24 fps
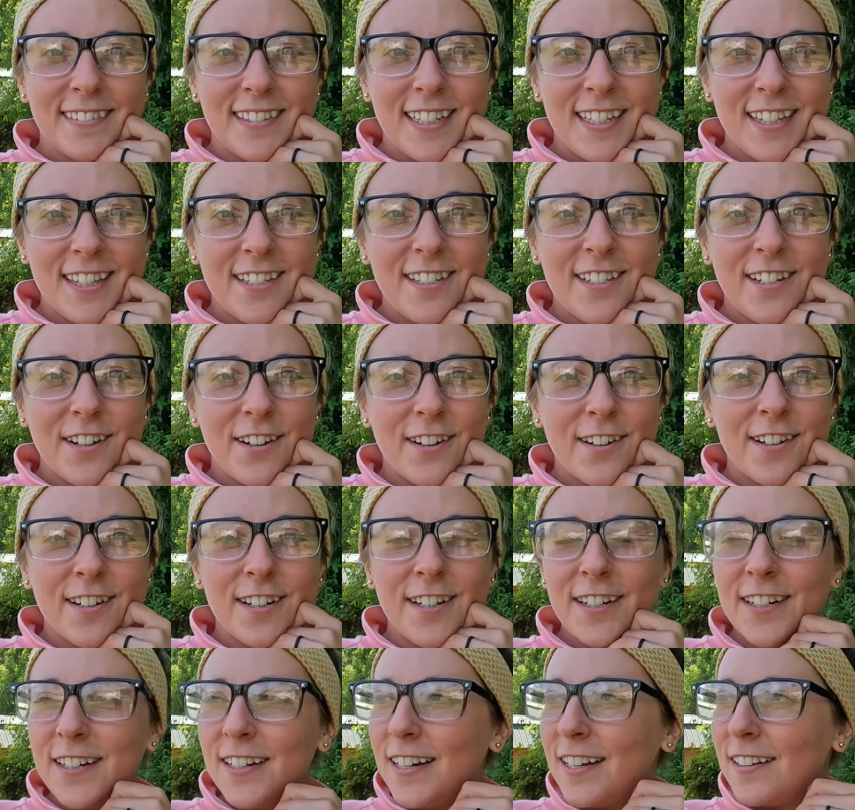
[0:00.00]
in the
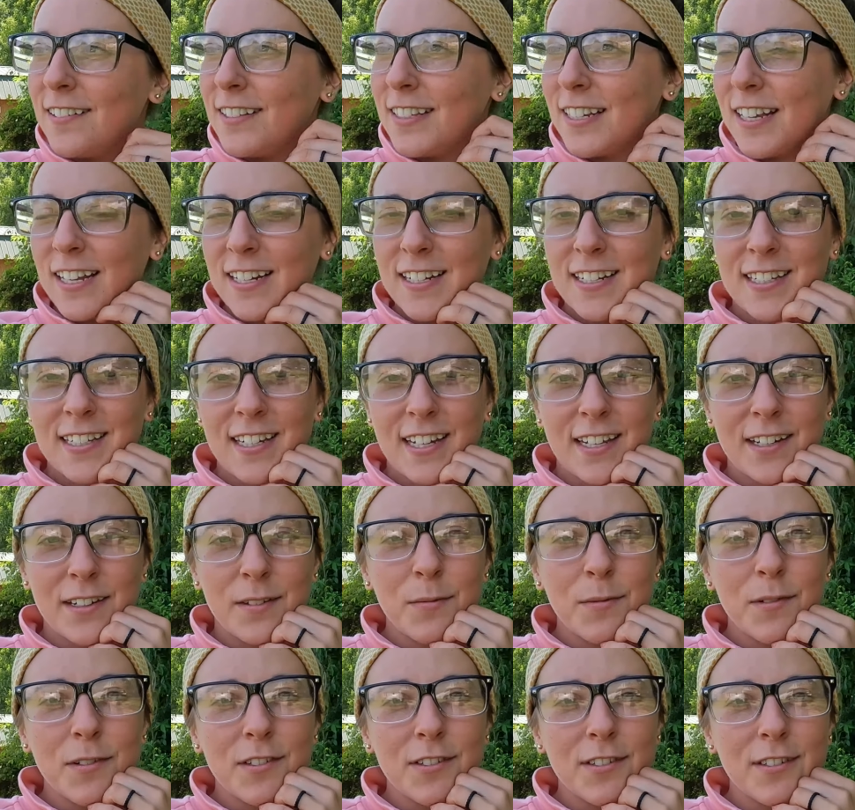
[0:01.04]
yard outside of
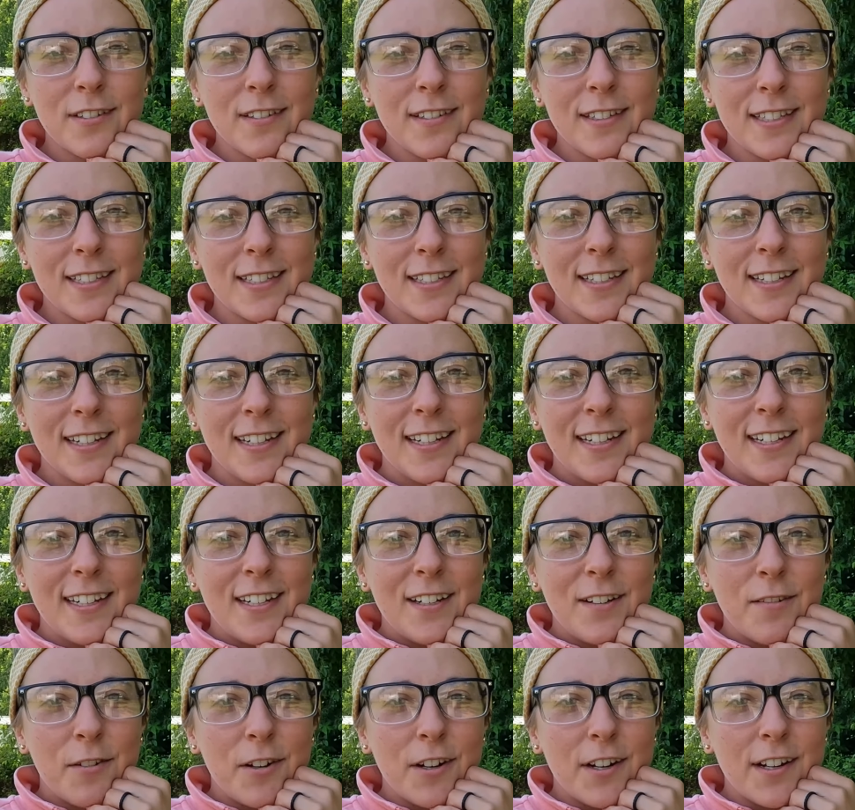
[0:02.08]
Stanimals,
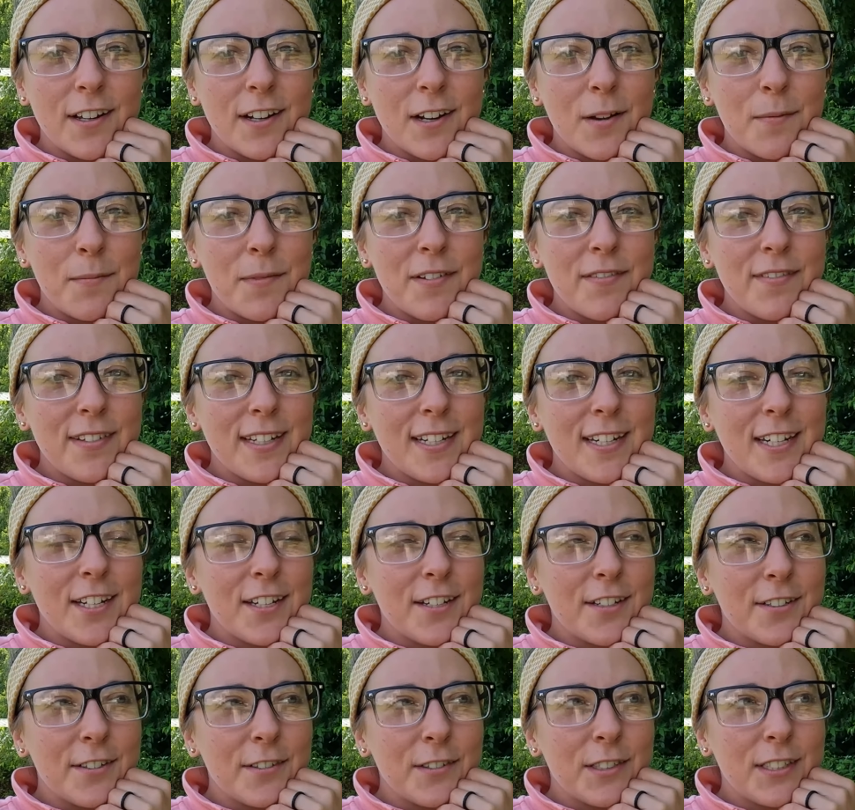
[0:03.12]
working on my
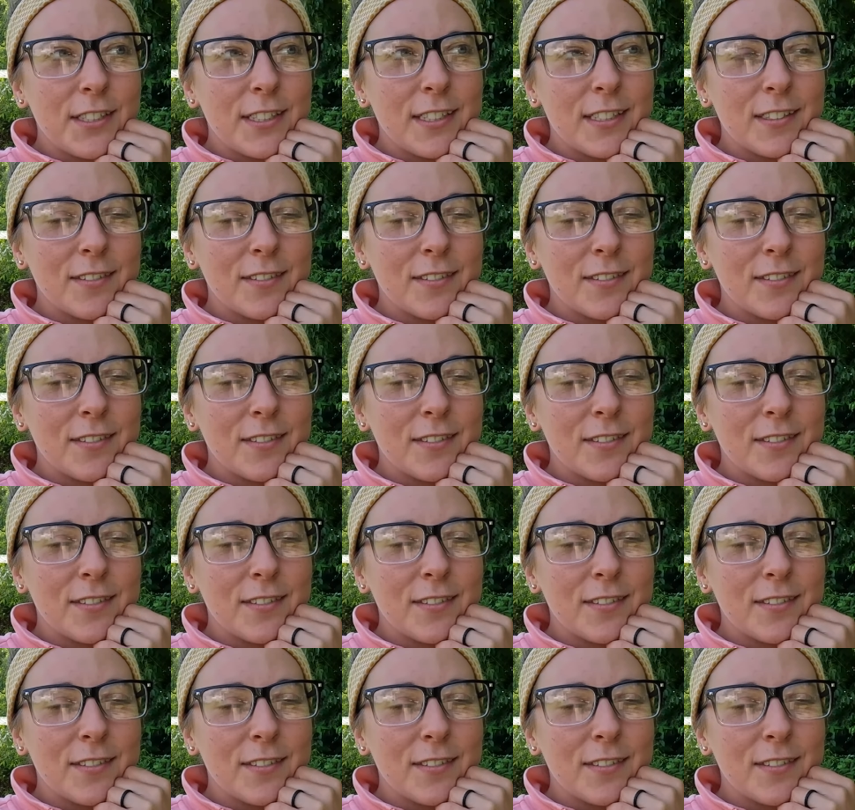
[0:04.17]
videos.